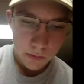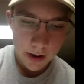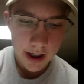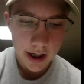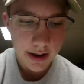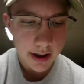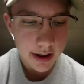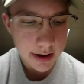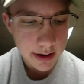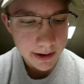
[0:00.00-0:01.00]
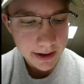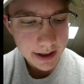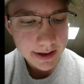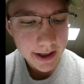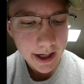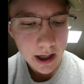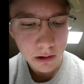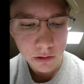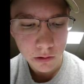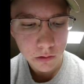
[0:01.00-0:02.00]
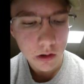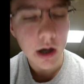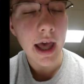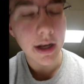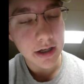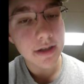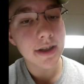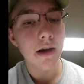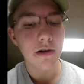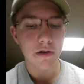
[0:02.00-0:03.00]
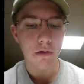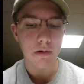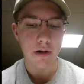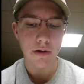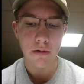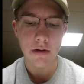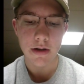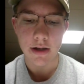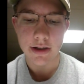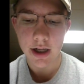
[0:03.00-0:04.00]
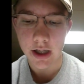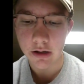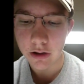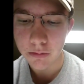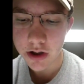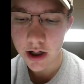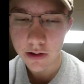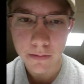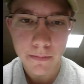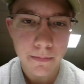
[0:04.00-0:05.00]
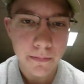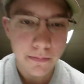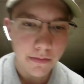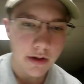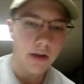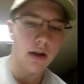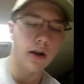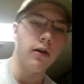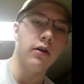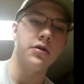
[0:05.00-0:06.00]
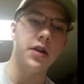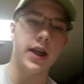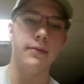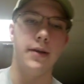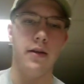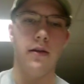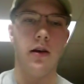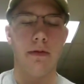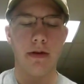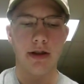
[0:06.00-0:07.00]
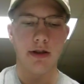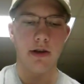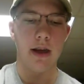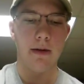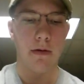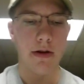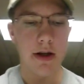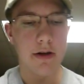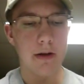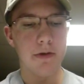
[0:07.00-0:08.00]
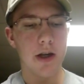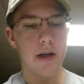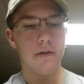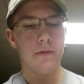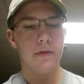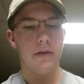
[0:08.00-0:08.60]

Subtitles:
We got Jesse_Outdoors. He's got a YouTube channel. Go out and check him out off his Instagram for his YouTube channel.